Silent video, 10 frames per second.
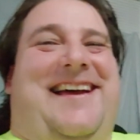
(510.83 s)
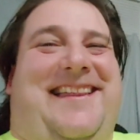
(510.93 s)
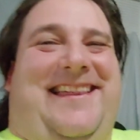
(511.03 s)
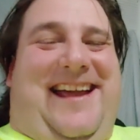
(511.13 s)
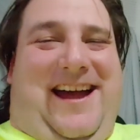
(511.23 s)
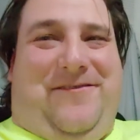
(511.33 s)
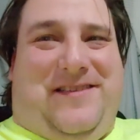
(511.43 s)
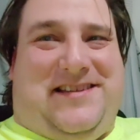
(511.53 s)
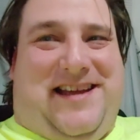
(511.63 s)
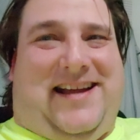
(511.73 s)
They
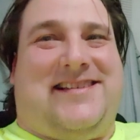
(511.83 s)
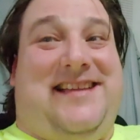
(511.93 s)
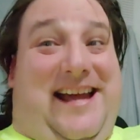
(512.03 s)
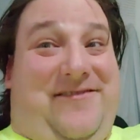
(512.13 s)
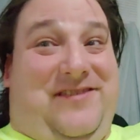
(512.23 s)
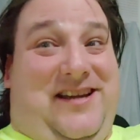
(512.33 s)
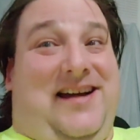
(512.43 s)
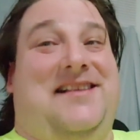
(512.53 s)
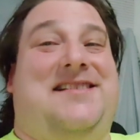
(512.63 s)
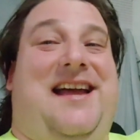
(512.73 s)
have the sticks. They have the
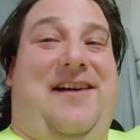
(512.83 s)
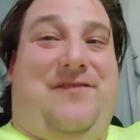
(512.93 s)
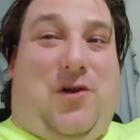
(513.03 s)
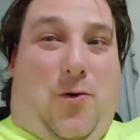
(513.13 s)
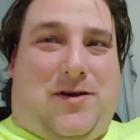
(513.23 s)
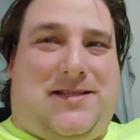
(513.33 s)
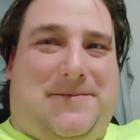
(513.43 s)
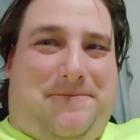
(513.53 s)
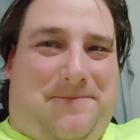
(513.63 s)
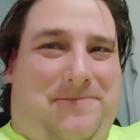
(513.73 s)
guns. They have the
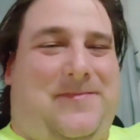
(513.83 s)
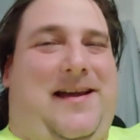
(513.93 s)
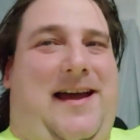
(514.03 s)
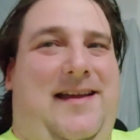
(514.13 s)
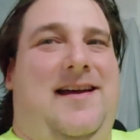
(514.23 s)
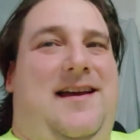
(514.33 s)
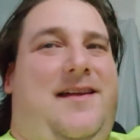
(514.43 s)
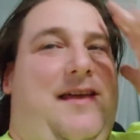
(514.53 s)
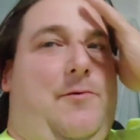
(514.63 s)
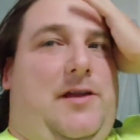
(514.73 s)
courts. Okay?
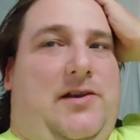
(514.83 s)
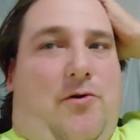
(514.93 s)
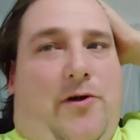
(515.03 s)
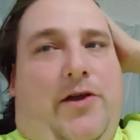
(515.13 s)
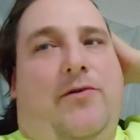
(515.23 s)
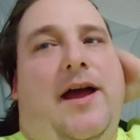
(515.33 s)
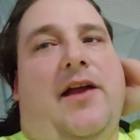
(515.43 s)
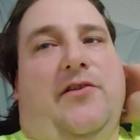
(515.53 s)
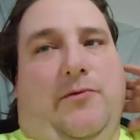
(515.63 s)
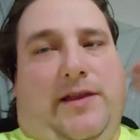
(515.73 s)
They will ignore you
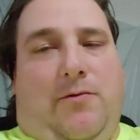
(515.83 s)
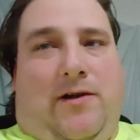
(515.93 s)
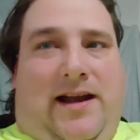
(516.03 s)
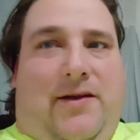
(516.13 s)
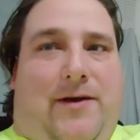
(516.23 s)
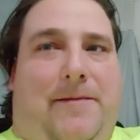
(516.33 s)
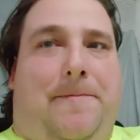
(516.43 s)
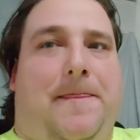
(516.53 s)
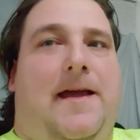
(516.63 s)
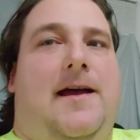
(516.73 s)
and do what they want anyway.
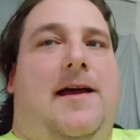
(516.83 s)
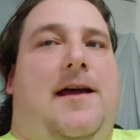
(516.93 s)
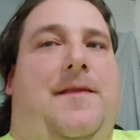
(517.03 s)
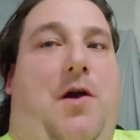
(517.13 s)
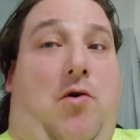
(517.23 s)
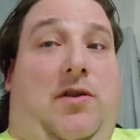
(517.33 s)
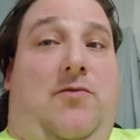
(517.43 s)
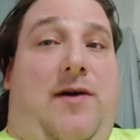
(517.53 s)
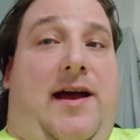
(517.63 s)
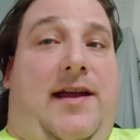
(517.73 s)
The only
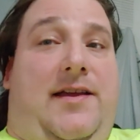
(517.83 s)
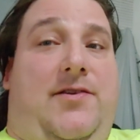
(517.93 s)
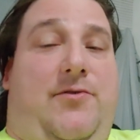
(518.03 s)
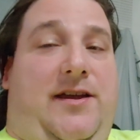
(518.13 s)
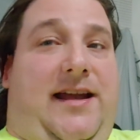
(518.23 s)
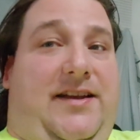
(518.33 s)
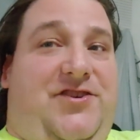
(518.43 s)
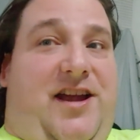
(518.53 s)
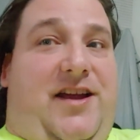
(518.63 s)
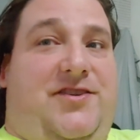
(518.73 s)
way you can get
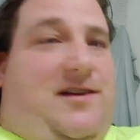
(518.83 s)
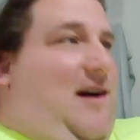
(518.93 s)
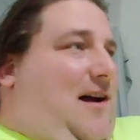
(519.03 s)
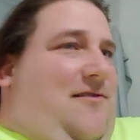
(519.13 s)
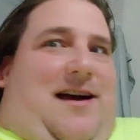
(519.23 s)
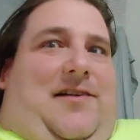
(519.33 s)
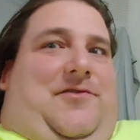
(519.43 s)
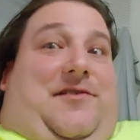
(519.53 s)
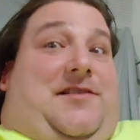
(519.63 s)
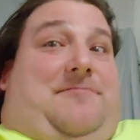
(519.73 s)
change, and I don't know how to
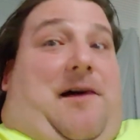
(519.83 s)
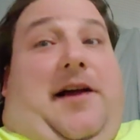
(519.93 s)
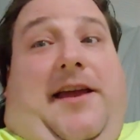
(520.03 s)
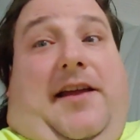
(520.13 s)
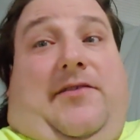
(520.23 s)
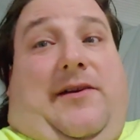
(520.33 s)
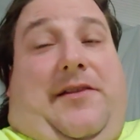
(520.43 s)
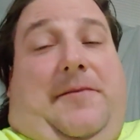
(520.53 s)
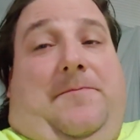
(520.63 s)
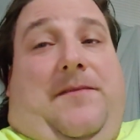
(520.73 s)
do this. I can't do
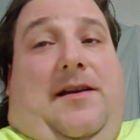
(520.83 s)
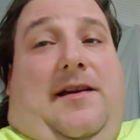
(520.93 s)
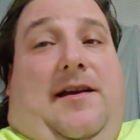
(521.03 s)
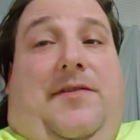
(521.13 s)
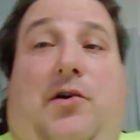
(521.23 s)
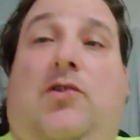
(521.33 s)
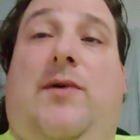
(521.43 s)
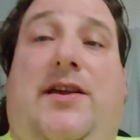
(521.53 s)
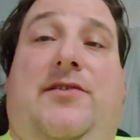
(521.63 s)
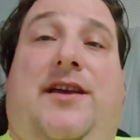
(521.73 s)
anything. The only
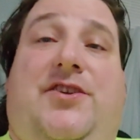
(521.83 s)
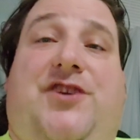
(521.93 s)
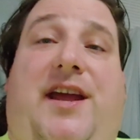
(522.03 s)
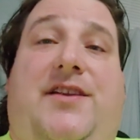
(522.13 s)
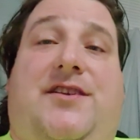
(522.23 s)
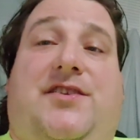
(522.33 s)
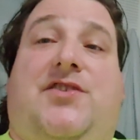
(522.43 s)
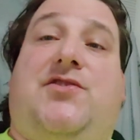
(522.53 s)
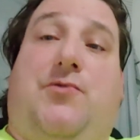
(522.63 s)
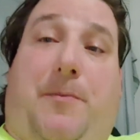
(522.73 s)
way you can get change is
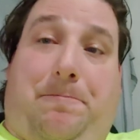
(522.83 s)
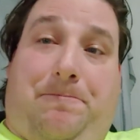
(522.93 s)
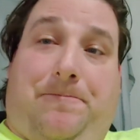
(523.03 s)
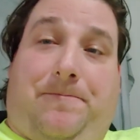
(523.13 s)
to sue them,